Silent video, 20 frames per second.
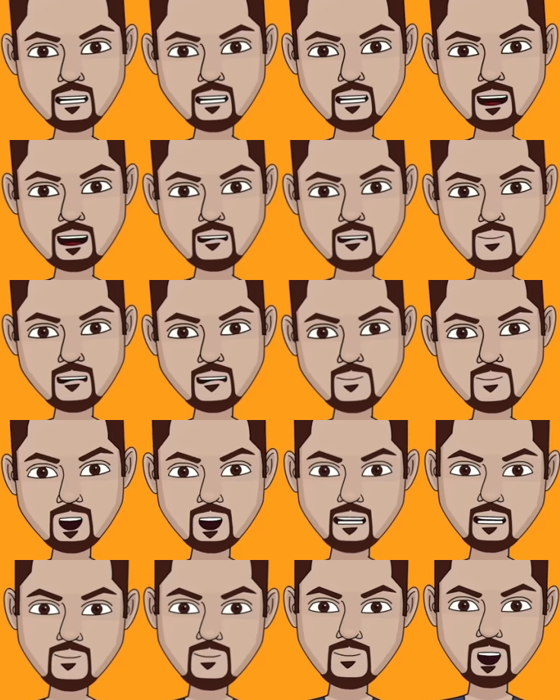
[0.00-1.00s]
Hey guys,
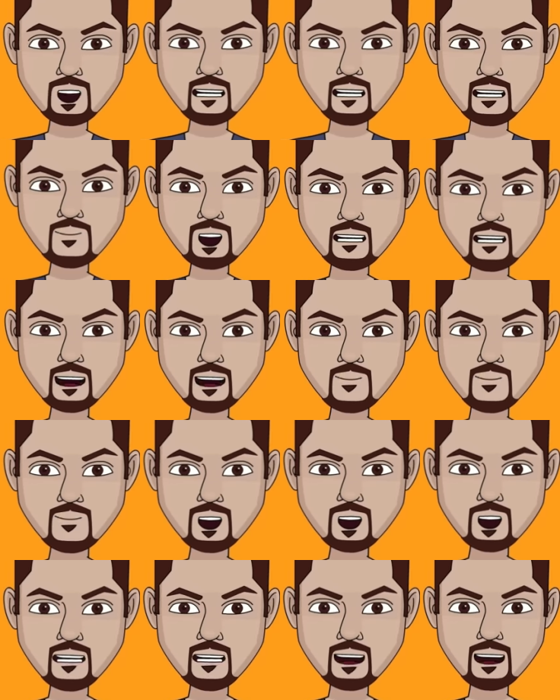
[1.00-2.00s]
I hope you're enjoying the
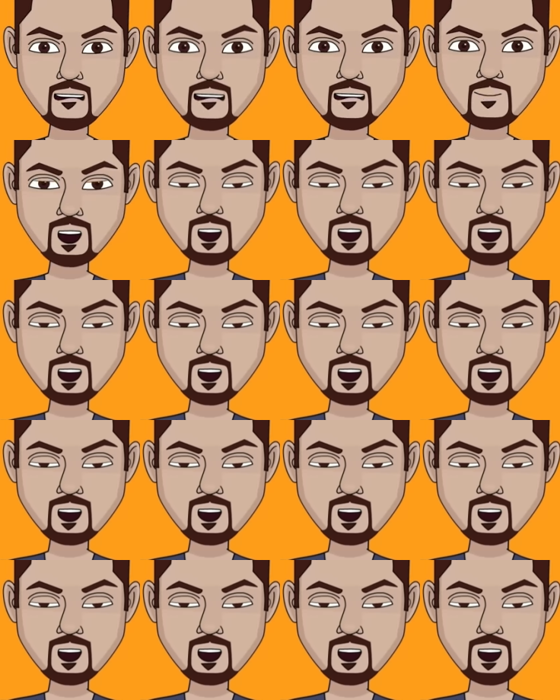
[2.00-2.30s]
video.